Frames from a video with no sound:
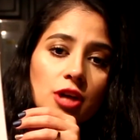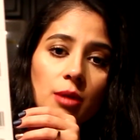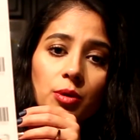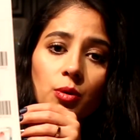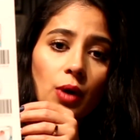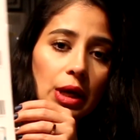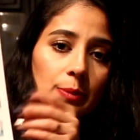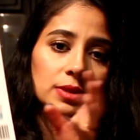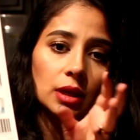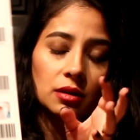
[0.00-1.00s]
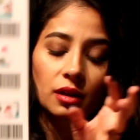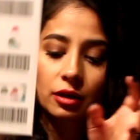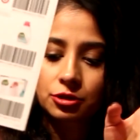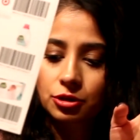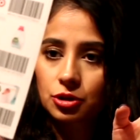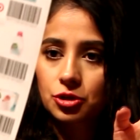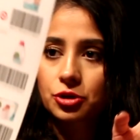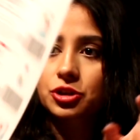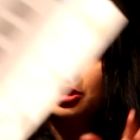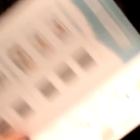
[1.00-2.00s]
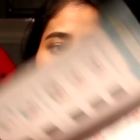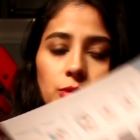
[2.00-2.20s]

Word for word: diaper wipes and laundry detergent.